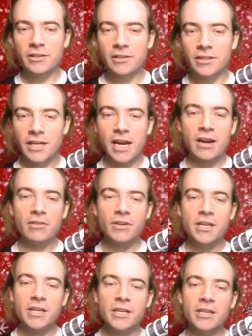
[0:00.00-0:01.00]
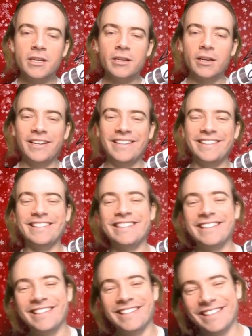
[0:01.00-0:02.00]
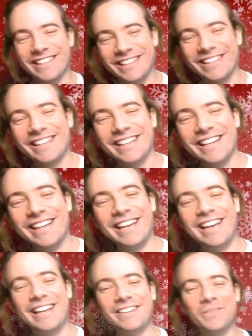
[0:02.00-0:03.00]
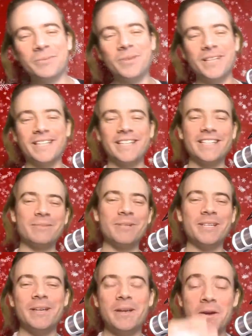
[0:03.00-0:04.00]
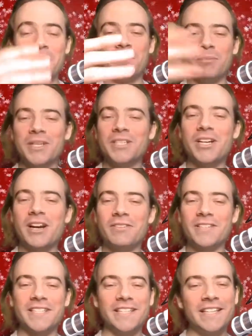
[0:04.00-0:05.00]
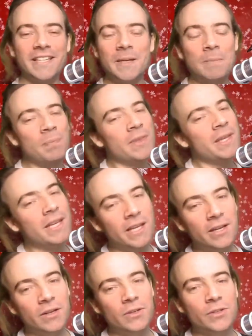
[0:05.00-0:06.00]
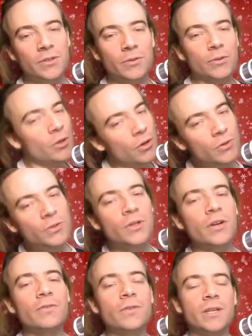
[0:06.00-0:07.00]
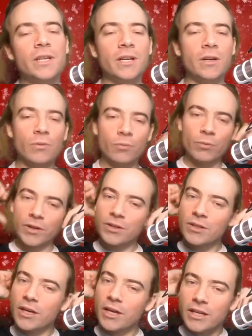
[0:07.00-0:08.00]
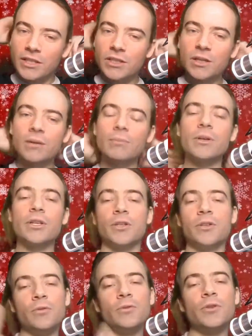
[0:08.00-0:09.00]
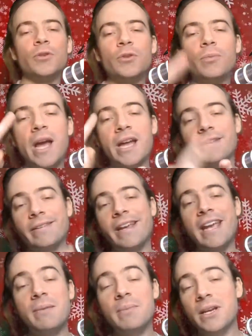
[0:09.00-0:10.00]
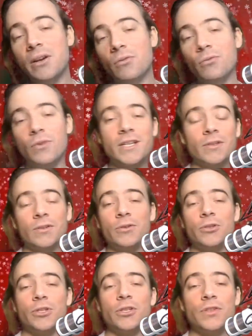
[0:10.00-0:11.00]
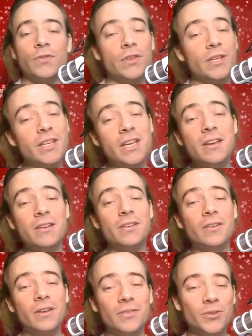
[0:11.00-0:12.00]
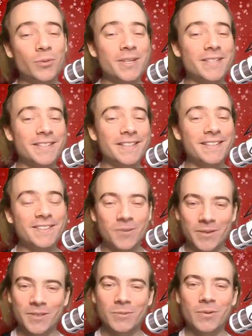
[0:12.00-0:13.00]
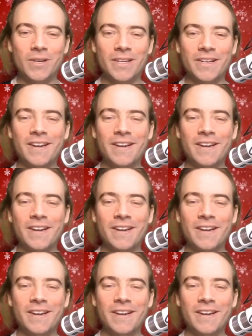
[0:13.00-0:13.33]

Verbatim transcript: Terry. hey, everybody, it's me, Majora T, here to close off the year with uh, some YouTube and gaming resolutions for the year of 2021.